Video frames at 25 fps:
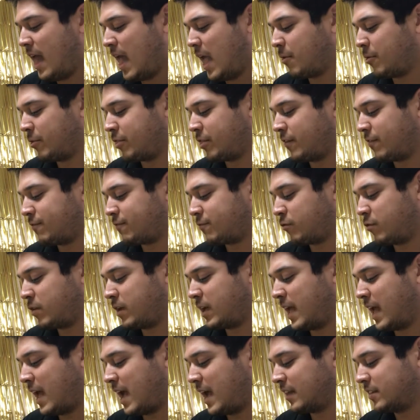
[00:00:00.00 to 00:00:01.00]
and with a free
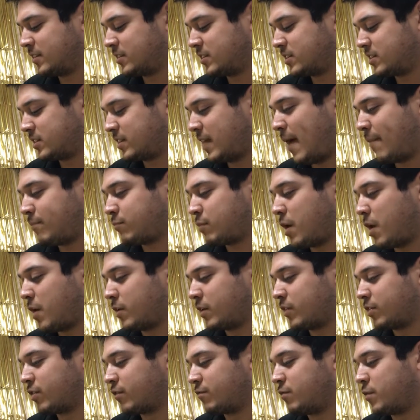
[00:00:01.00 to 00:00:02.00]
hand slapped hard
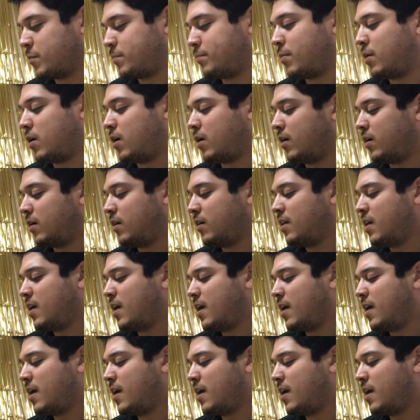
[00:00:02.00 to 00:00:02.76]
at the football.